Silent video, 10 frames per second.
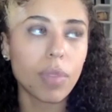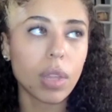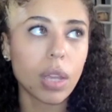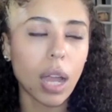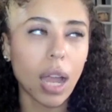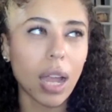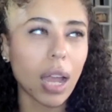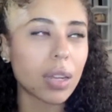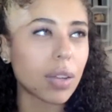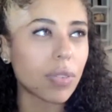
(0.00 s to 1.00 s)

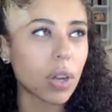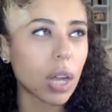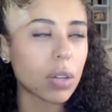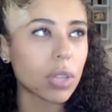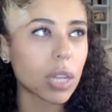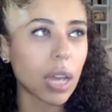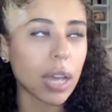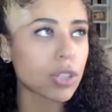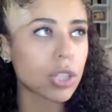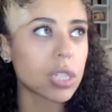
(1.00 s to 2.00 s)
don't think I
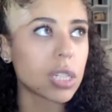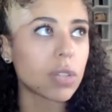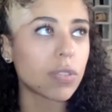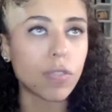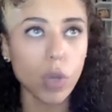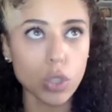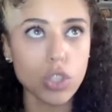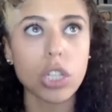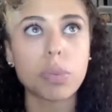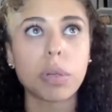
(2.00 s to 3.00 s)
actually did a full
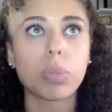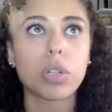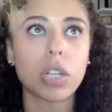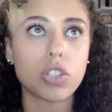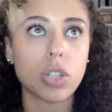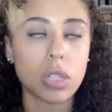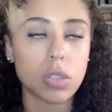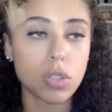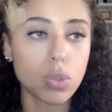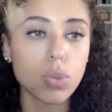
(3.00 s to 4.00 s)
Shakespeare production in
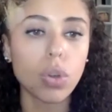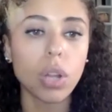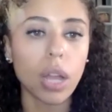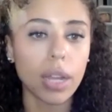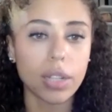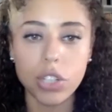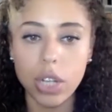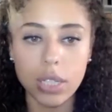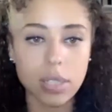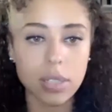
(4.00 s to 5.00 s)
school. I
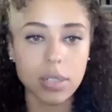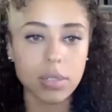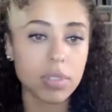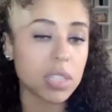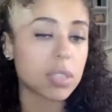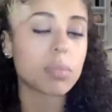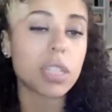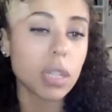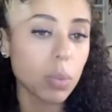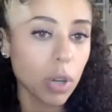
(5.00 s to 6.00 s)
just did some
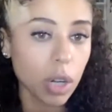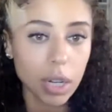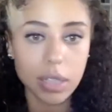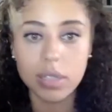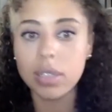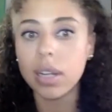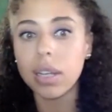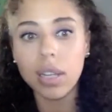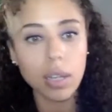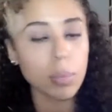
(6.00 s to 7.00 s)
scene work and
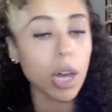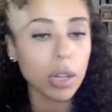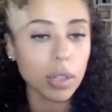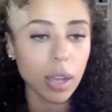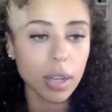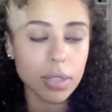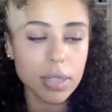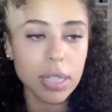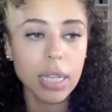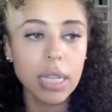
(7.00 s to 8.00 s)
studying and
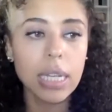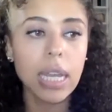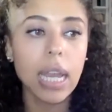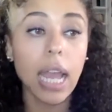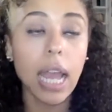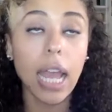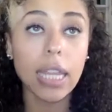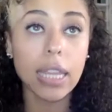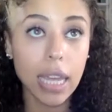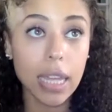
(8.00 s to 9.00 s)
monologues. And
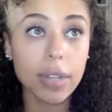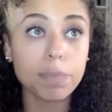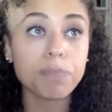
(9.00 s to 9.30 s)
then